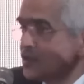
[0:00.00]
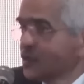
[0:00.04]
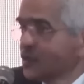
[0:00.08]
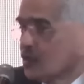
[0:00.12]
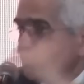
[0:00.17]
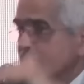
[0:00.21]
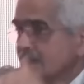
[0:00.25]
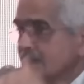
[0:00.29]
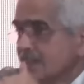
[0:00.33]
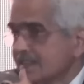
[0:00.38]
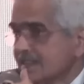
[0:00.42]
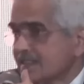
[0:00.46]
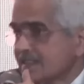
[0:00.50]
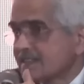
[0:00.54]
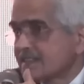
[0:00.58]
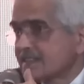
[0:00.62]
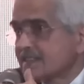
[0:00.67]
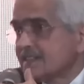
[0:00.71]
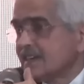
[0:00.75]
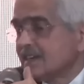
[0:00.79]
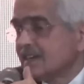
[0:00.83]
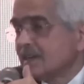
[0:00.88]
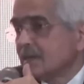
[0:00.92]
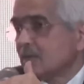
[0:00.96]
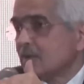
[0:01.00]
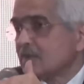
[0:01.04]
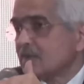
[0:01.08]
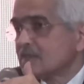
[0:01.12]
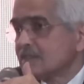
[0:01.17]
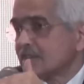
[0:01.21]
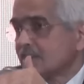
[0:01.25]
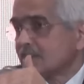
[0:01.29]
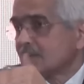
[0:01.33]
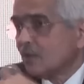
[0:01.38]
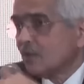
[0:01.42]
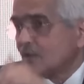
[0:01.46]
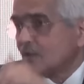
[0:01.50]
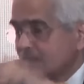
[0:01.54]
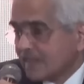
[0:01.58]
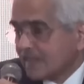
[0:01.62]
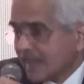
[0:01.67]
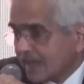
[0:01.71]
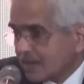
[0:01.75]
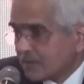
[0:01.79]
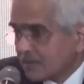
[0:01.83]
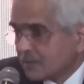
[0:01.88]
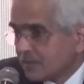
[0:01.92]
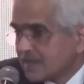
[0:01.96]
So this deposit growth
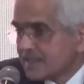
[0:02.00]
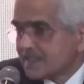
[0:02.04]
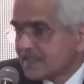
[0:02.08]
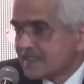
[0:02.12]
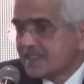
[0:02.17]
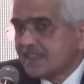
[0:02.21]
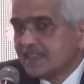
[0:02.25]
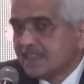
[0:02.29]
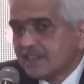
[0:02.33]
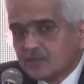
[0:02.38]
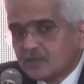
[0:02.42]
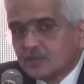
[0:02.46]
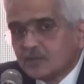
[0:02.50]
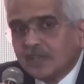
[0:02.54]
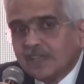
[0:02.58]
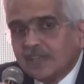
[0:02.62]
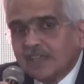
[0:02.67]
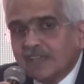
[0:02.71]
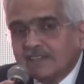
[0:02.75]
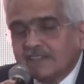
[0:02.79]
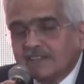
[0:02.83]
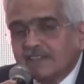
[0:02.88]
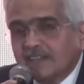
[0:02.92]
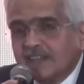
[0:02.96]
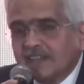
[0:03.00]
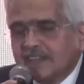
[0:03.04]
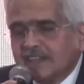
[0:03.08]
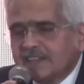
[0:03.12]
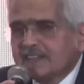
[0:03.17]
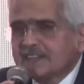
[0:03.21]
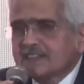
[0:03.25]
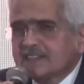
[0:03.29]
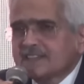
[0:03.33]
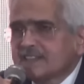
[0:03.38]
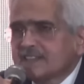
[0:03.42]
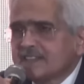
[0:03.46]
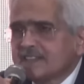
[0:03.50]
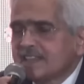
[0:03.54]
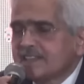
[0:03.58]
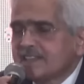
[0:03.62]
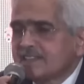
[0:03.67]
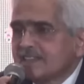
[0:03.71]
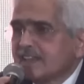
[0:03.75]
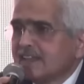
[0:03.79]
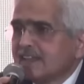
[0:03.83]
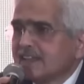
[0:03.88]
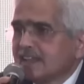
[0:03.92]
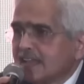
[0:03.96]
that we see today, the latest is, I
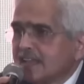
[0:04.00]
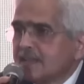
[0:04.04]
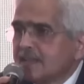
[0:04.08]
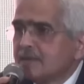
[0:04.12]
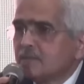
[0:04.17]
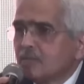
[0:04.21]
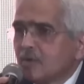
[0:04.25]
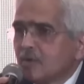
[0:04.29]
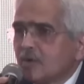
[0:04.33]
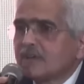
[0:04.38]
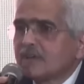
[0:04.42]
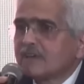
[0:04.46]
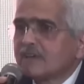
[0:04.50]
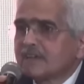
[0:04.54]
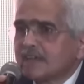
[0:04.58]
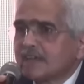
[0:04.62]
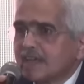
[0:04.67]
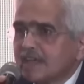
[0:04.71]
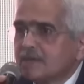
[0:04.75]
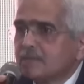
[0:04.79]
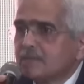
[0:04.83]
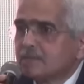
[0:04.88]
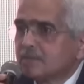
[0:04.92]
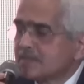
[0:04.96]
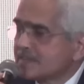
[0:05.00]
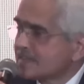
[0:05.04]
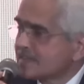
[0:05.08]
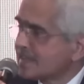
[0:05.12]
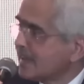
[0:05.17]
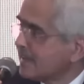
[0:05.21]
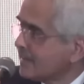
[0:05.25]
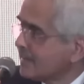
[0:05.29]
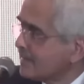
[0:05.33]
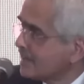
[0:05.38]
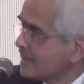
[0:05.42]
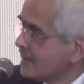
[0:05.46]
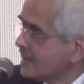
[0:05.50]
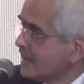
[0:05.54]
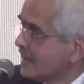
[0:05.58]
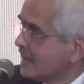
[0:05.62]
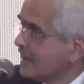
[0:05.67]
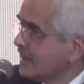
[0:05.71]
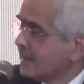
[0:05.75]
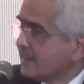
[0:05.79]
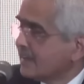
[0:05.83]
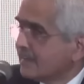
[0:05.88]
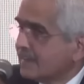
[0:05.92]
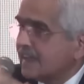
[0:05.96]
think, 9.9%.
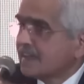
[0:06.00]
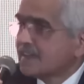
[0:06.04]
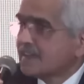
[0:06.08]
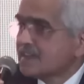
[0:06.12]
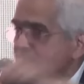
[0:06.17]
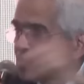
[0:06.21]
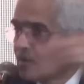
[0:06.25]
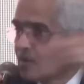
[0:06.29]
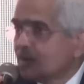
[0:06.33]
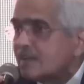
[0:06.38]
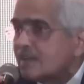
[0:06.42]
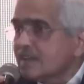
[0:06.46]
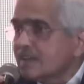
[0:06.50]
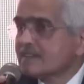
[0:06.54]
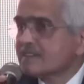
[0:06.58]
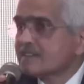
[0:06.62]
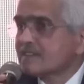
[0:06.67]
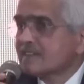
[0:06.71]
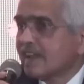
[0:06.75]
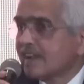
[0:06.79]
that is on a